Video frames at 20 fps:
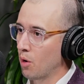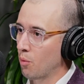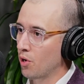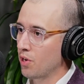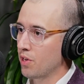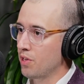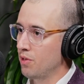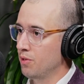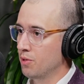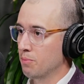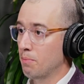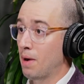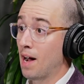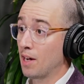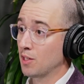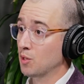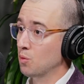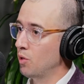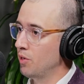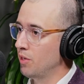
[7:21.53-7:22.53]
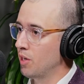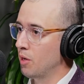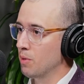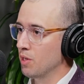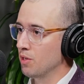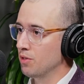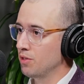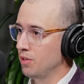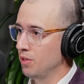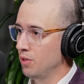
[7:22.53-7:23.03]
we're going to use box 1
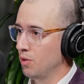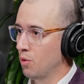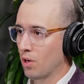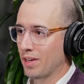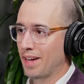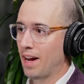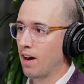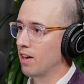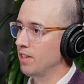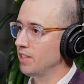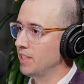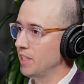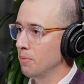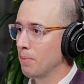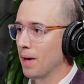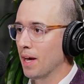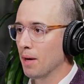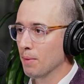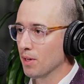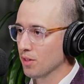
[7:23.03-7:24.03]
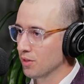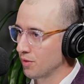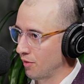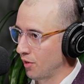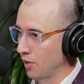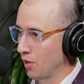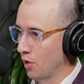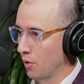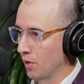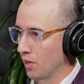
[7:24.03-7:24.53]
W-2 or guaranteed payments for
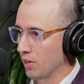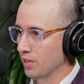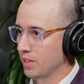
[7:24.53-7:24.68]
an owner